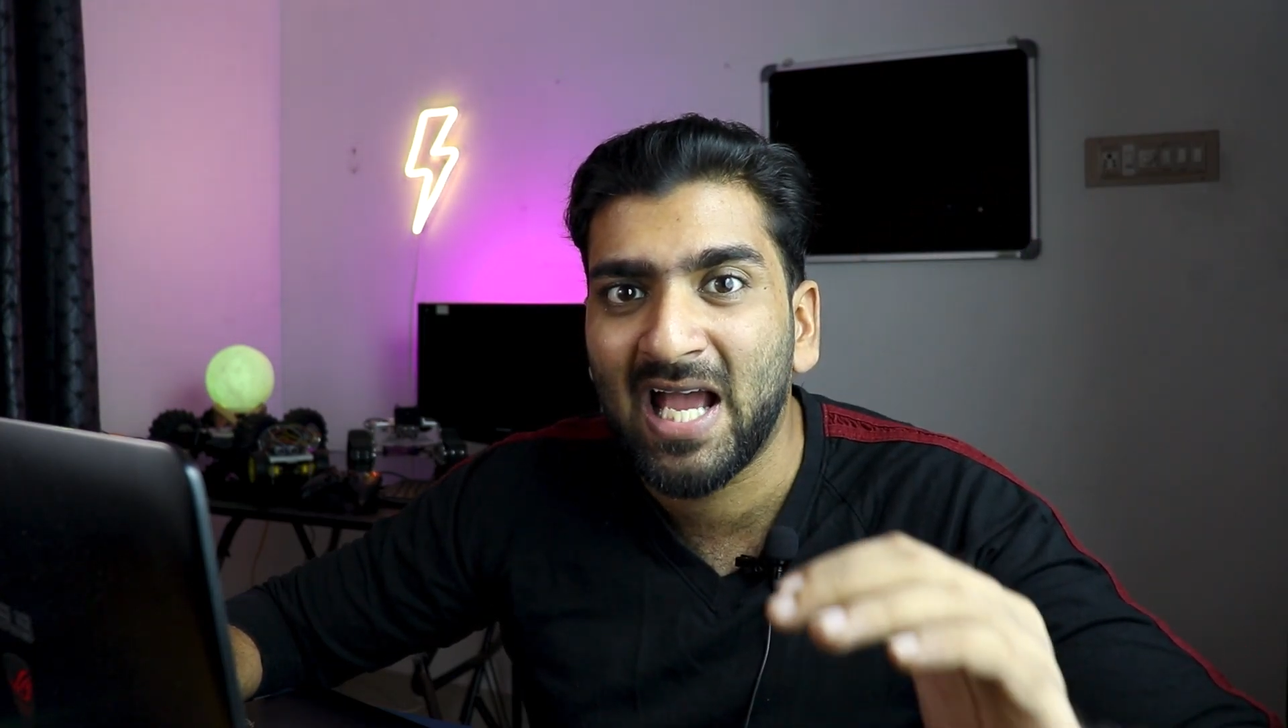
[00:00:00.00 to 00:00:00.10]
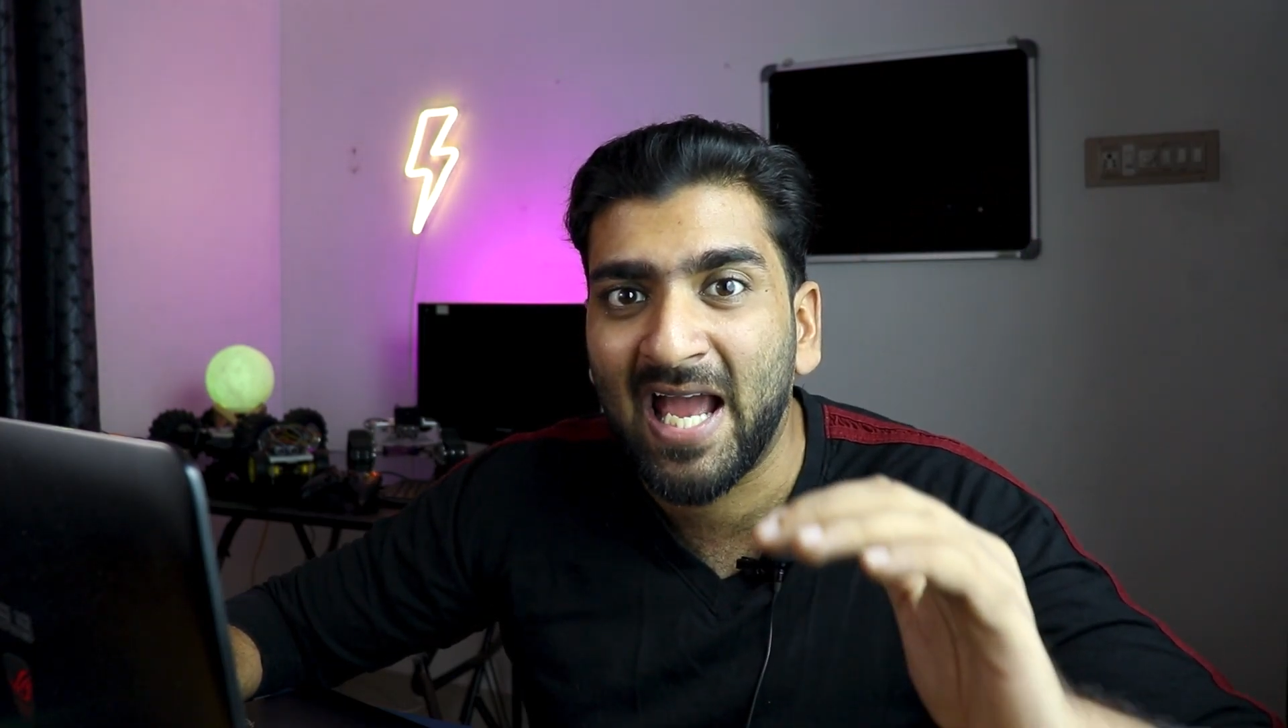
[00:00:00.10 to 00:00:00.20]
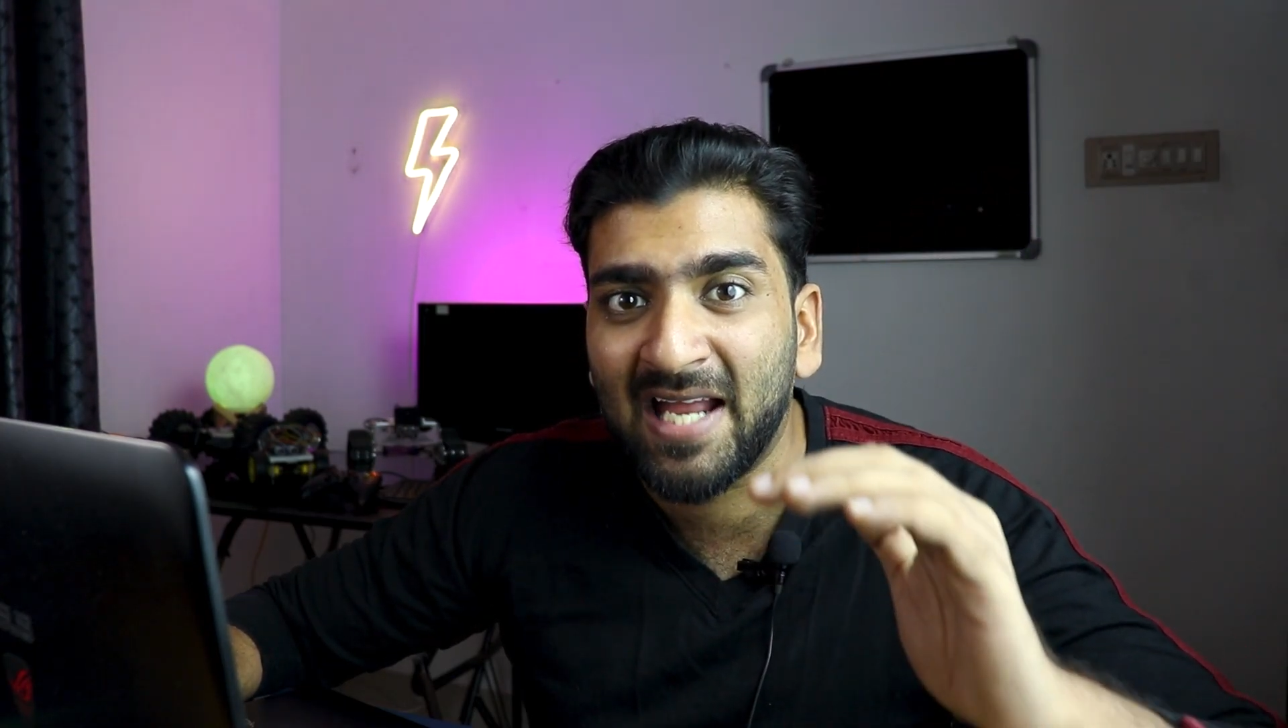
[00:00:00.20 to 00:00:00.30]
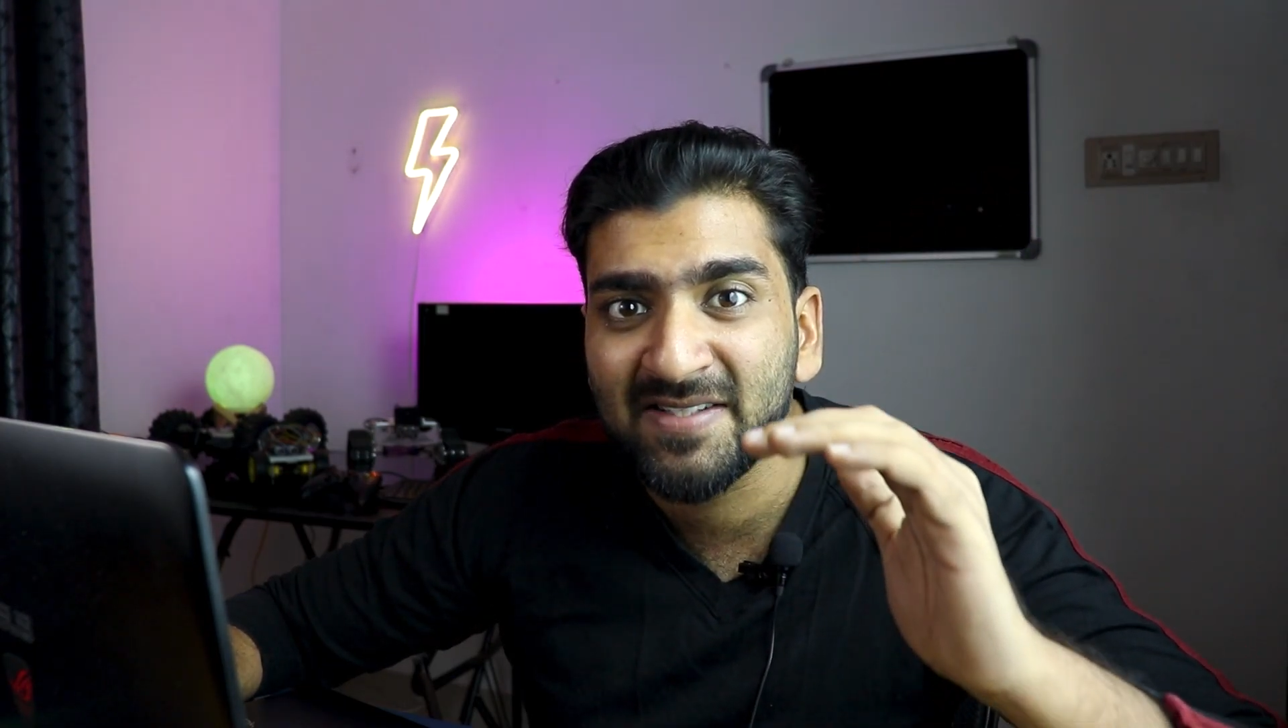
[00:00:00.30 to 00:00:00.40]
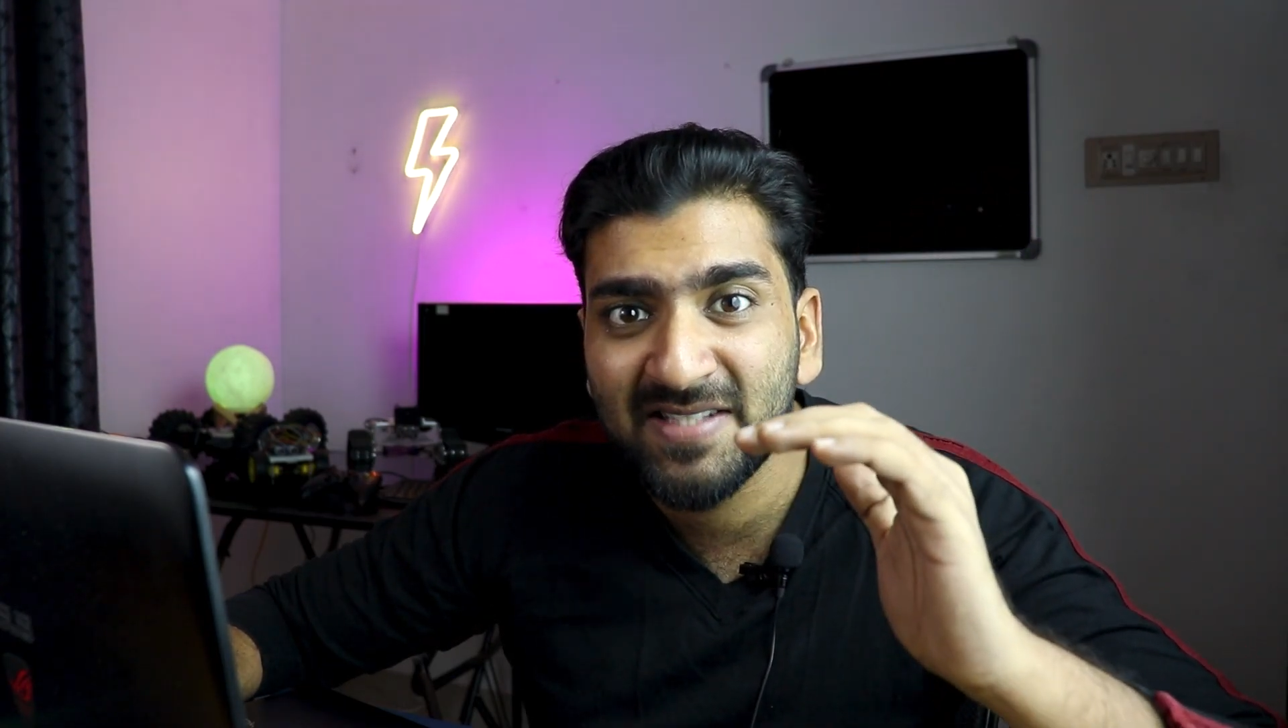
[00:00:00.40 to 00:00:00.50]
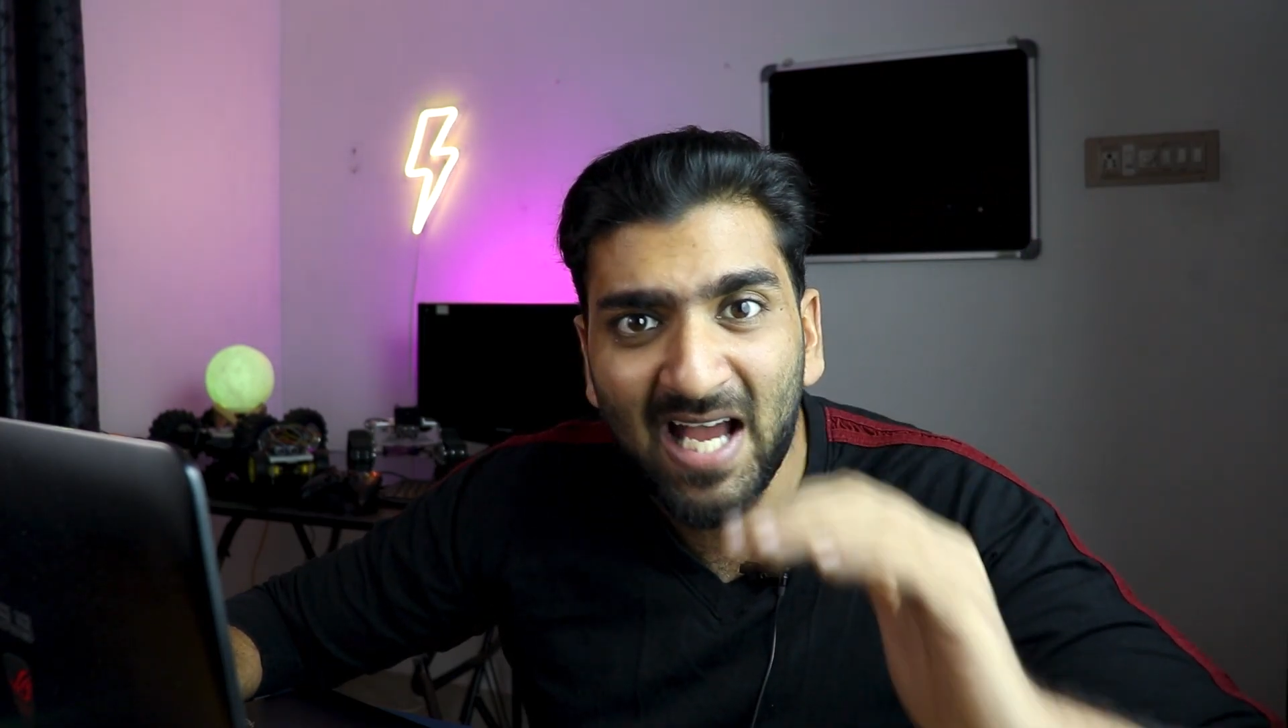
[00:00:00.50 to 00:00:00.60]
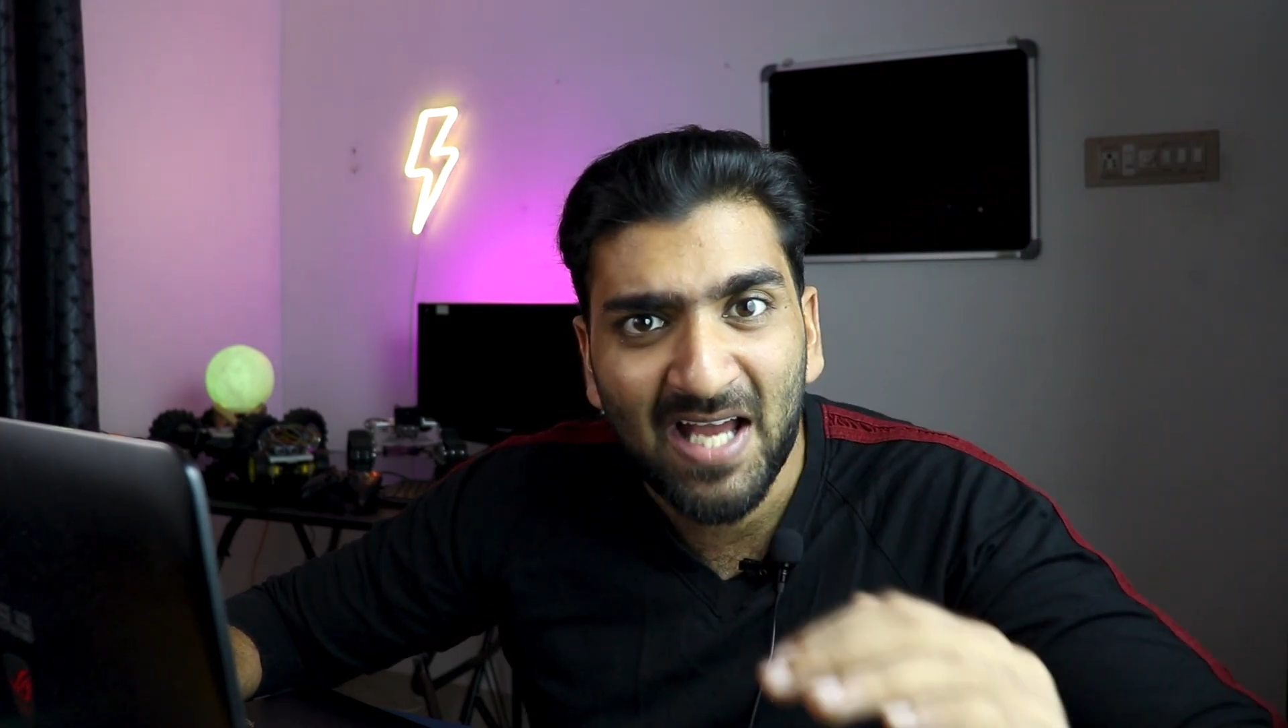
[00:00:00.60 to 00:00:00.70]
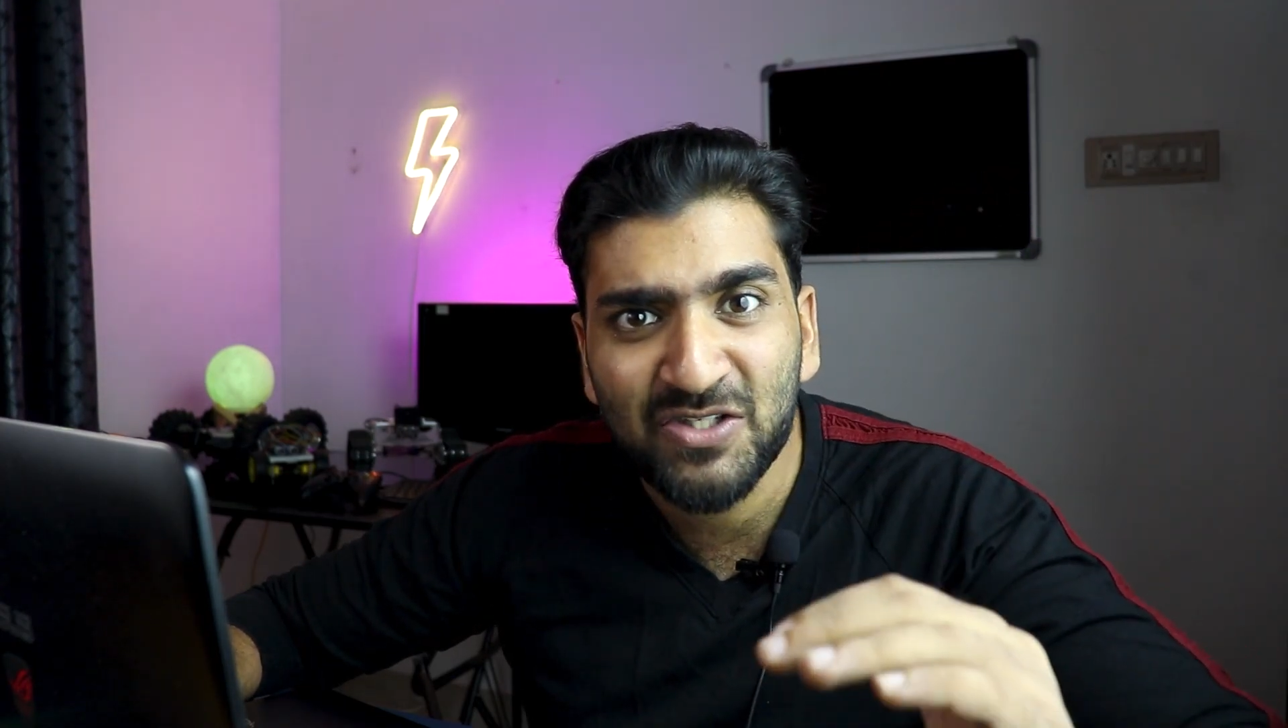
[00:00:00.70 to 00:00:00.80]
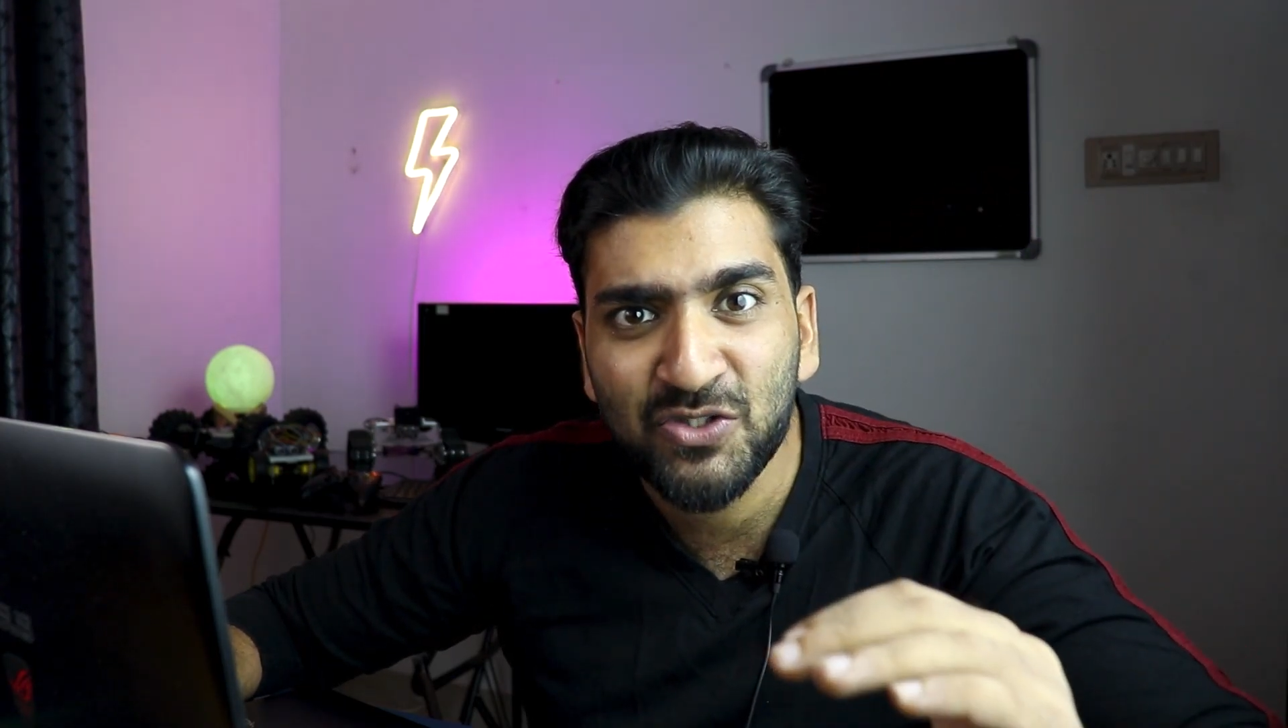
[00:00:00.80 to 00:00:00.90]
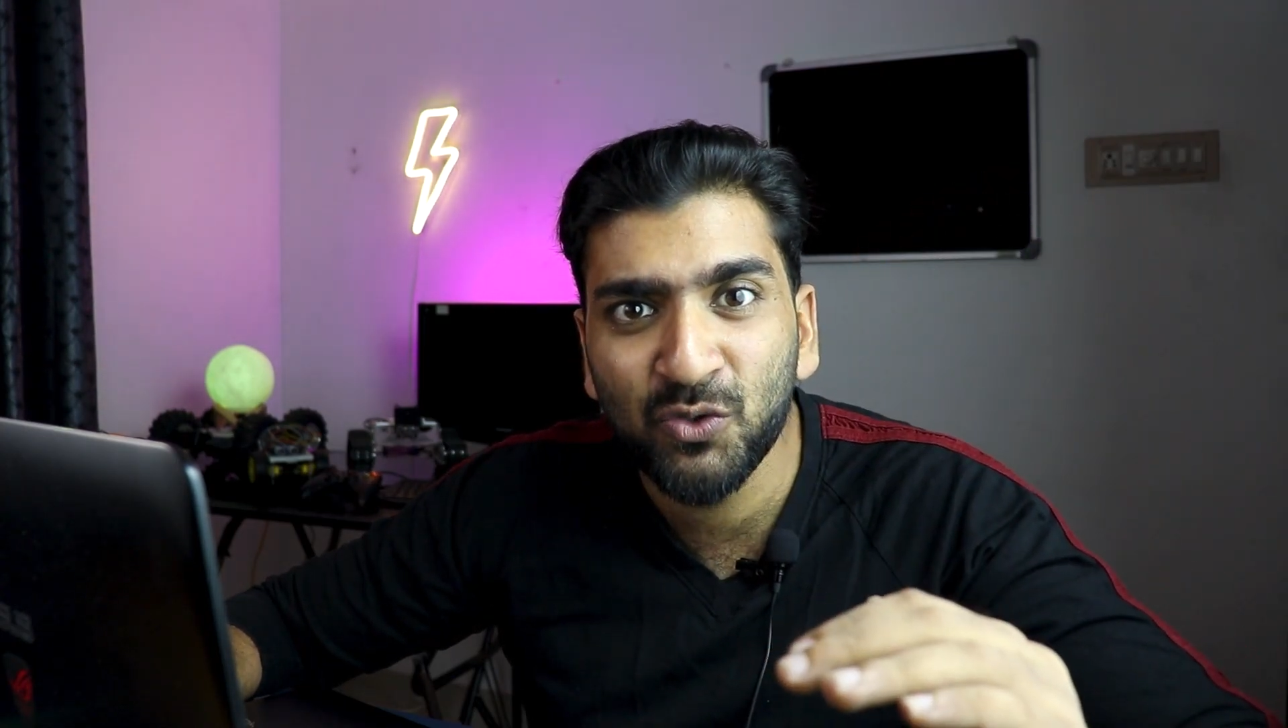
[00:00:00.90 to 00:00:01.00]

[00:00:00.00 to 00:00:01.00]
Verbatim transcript: and that